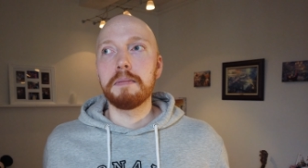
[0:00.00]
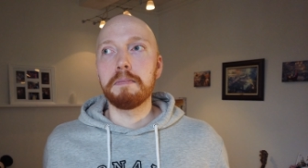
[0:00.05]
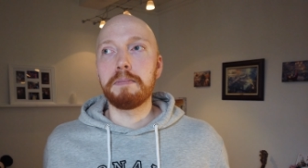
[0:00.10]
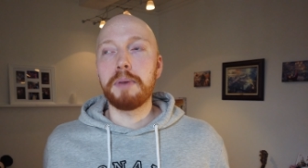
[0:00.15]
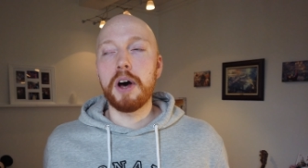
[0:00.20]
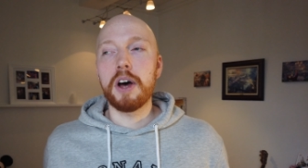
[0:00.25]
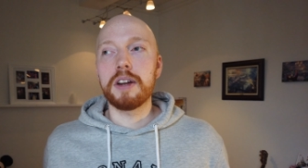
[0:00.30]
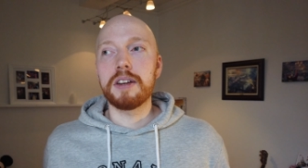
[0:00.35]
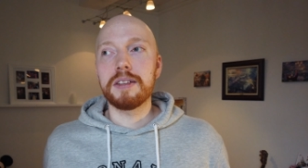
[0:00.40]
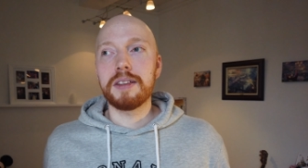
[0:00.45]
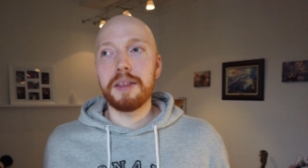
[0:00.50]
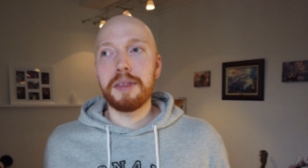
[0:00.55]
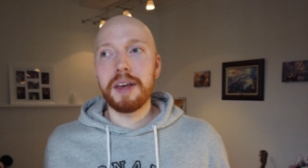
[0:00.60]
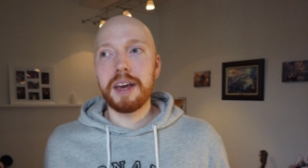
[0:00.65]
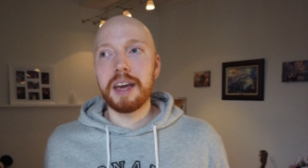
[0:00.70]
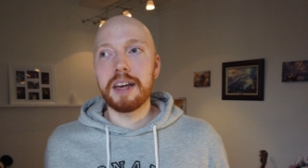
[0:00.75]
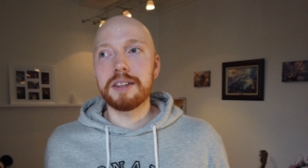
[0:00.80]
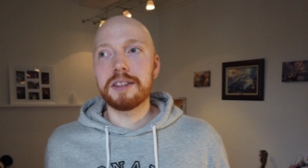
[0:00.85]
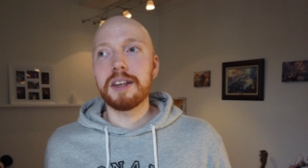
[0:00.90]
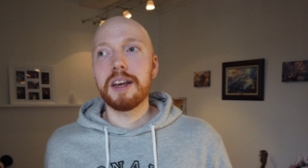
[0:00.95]
But the
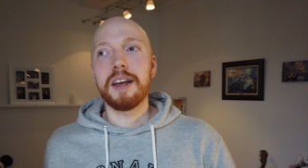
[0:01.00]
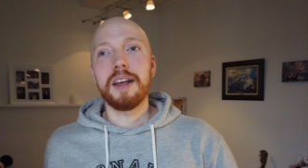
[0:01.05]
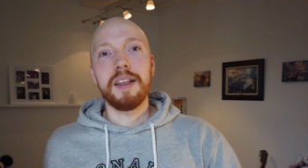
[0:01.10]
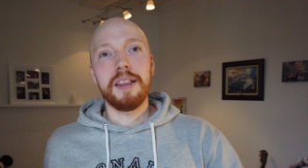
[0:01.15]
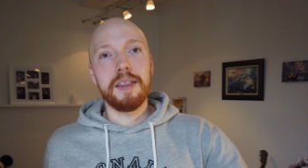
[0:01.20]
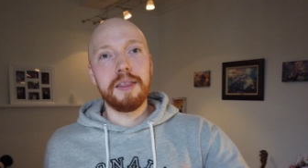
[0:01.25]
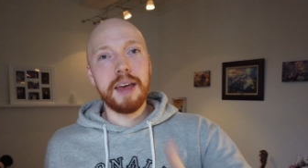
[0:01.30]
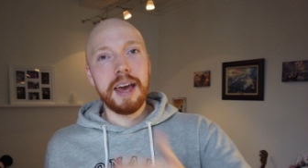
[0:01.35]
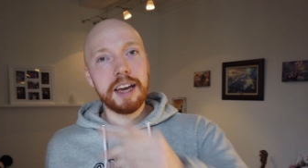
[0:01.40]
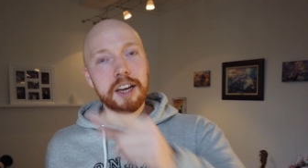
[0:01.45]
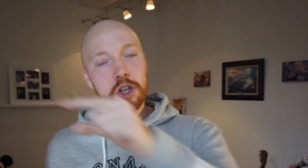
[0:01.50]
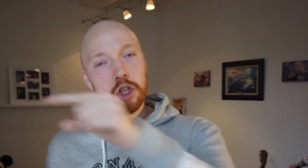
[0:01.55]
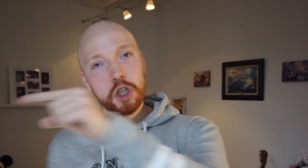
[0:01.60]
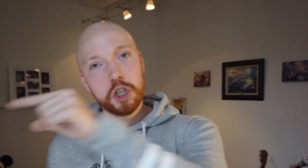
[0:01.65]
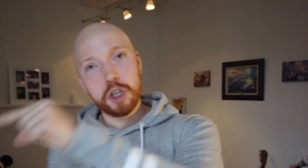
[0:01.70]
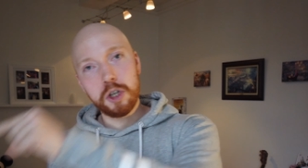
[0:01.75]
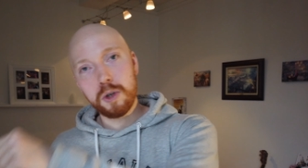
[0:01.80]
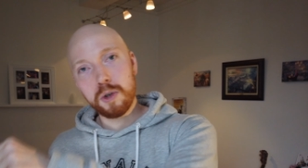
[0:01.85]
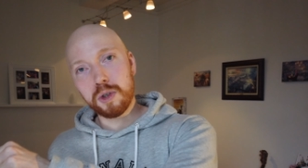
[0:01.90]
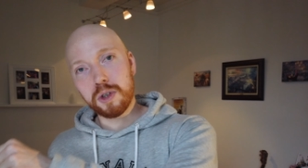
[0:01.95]
thing is, they can
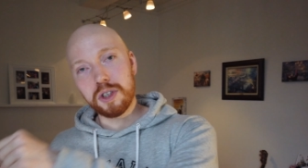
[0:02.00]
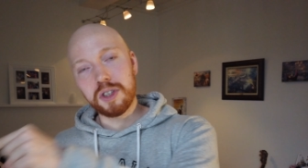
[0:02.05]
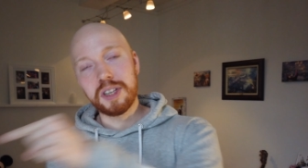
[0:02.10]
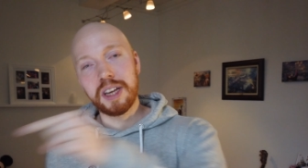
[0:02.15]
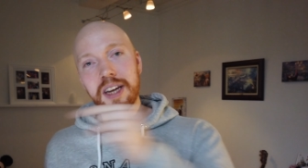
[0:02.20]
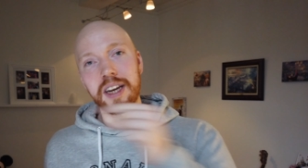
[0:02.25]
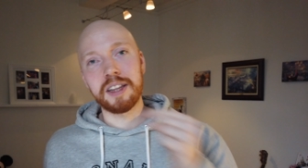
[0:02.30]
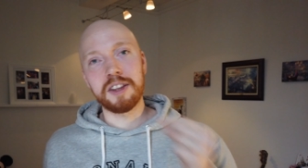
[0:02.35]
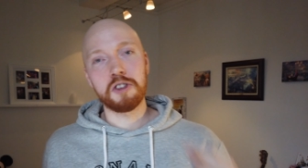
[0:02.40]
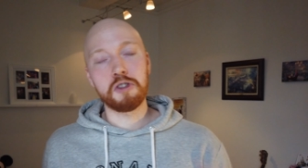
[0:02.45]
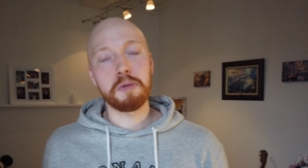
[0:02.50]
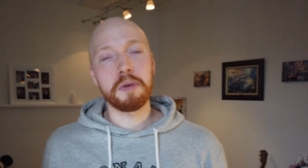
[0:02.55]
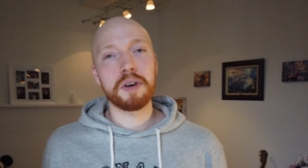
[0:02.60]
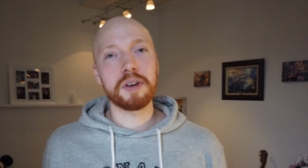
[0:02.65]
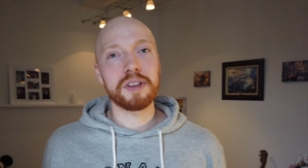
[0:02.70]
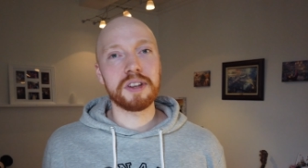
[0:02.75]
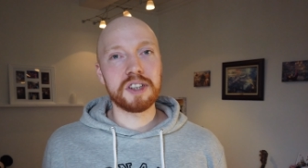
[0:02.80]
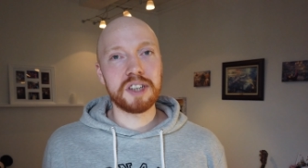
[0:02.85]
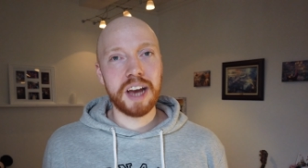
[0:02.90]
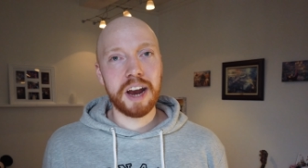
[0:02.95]
choose to sit in
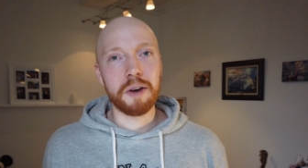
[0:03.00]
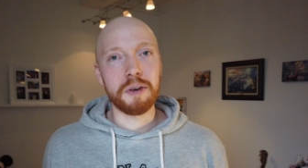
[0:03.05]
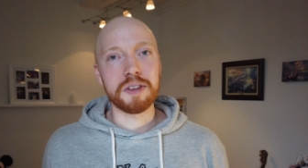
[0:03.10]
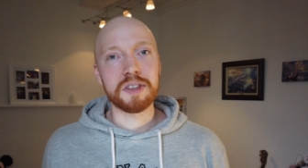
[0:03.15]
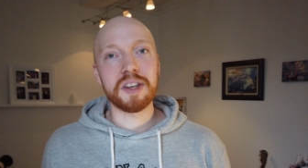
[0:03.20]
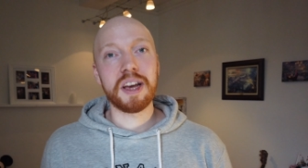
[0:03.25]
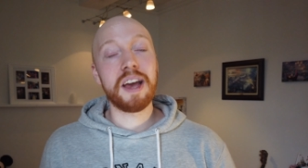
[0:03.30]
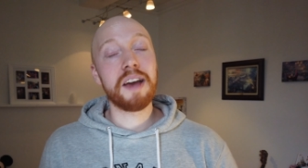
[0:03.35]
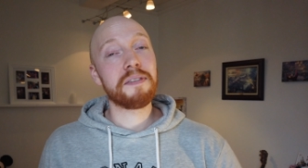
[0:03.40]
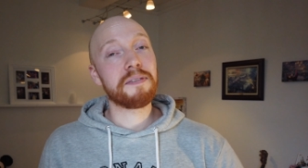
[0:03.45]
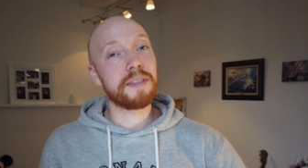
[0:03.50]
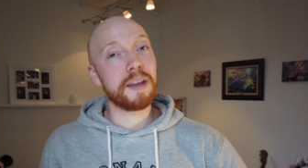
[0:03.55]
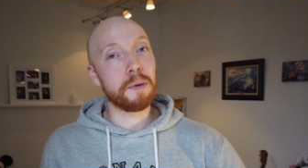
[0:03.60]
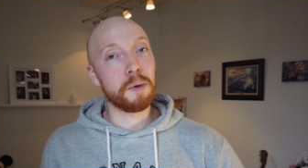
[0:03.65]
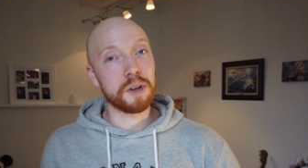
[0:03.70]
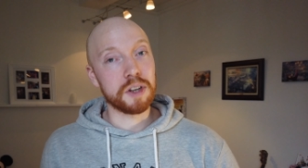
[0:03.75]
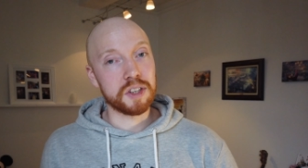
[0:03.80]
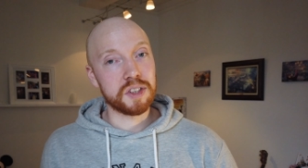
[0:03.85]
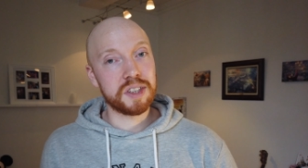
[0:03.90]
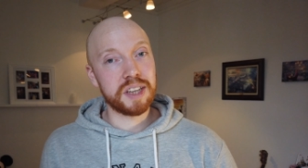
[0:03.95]
Tomorrowland Terrace if they
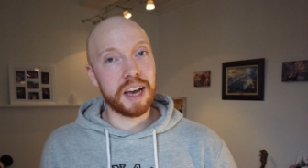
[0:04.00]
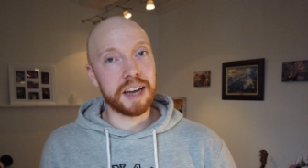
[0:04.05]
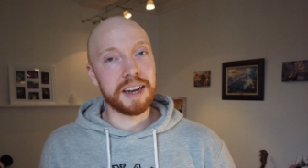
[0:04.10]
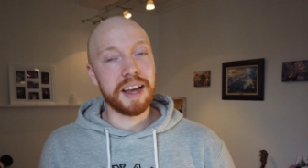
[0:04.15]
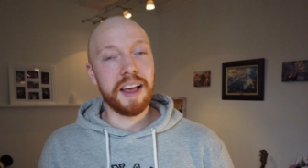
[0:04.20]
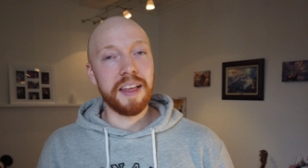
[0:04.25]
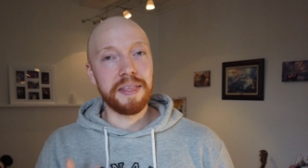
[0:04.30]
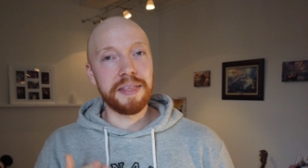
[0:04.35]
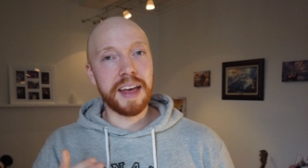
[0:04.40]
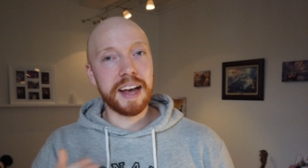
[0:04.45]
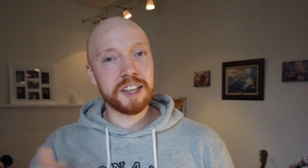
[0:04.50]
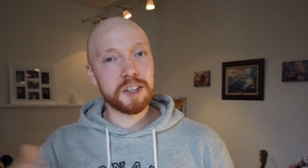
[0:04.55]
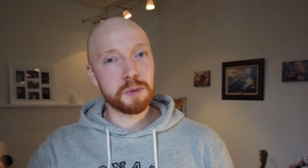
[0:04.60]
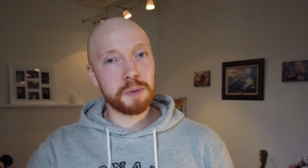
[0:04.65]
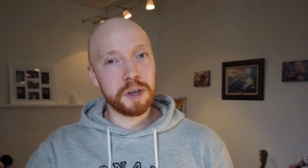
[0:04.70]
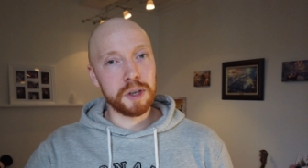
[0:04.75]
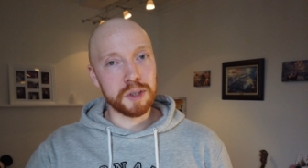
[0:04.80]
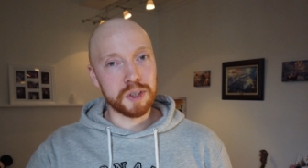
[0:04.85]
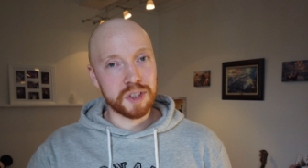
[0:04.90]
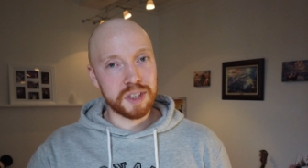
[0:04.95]
want to sit. That's
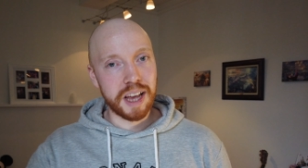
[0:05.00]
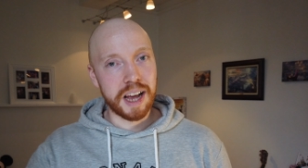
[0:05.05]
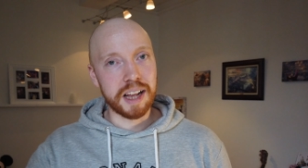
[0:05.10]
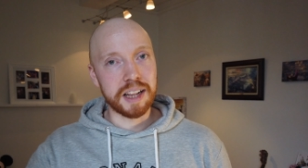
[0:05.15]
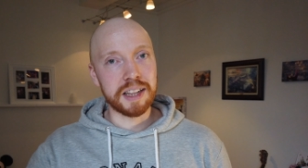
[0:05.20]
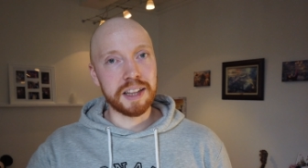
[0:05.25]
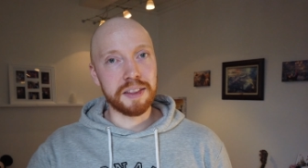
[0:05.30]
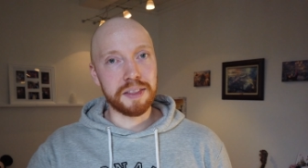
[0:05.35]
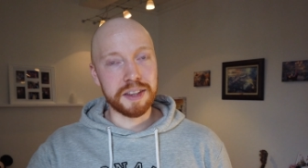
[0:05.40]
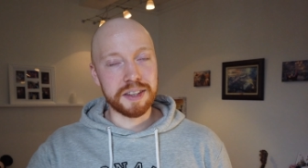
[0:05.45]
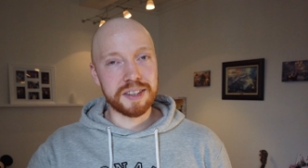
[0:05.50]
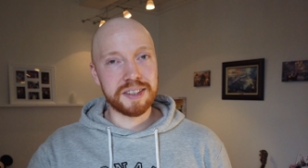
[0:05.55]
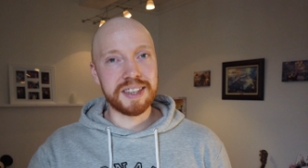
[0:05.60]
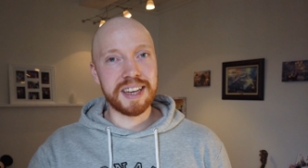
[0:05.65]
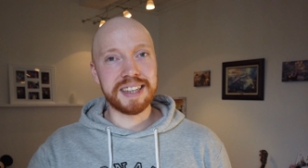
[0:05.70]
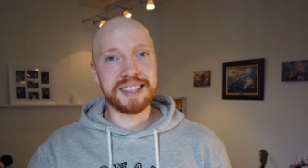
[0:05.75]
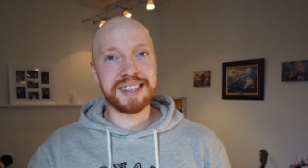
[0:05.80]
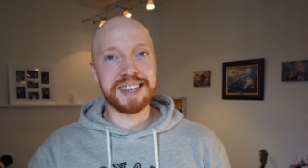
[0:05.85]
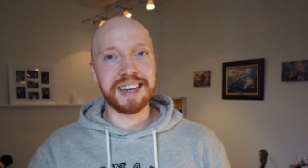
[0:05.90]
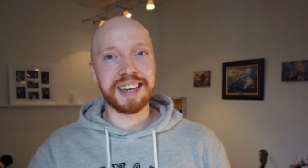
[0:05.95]
where you sell the
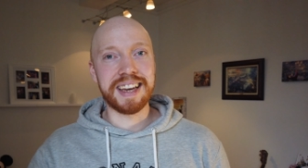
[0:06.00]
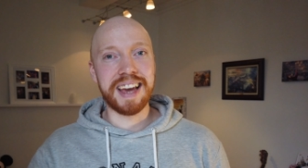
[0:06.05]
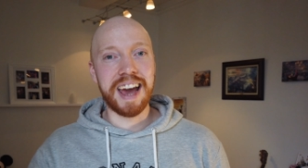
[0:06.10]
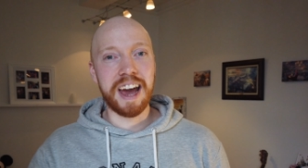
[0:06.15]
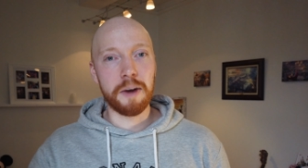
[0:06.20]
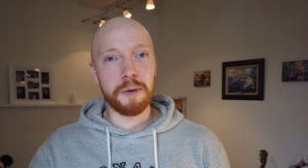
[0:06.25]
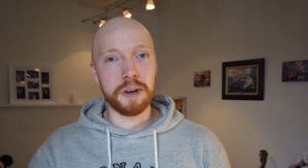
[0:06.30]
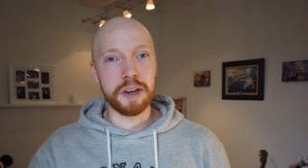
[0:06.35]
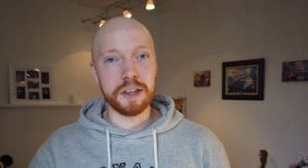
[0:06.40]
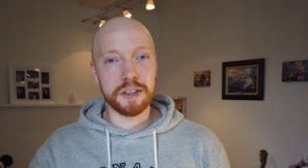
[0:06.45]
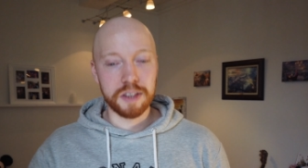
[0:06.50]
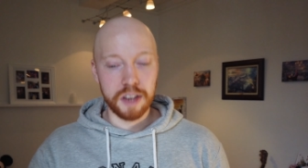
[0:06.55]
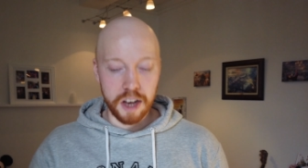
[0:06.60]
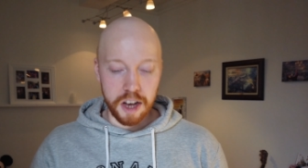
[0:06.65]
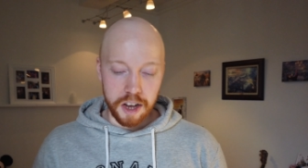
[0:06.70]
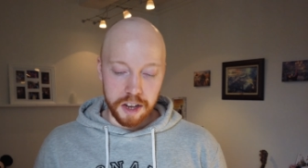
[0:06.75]
sitting areas.